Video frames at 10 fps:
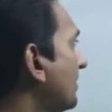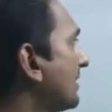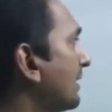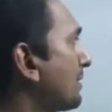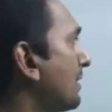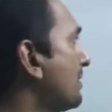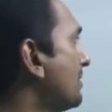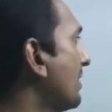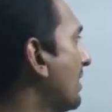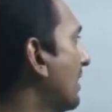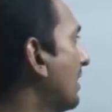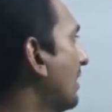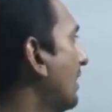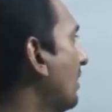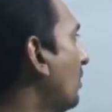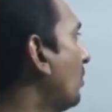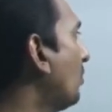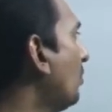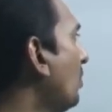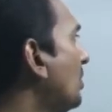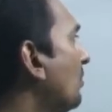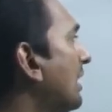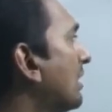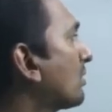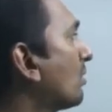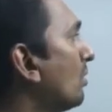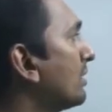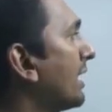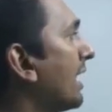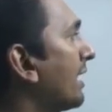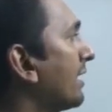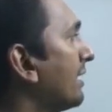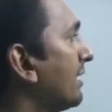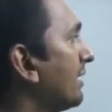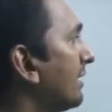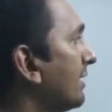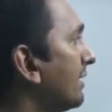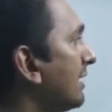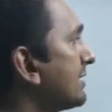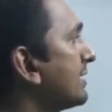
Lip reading: sentence is, we will go there this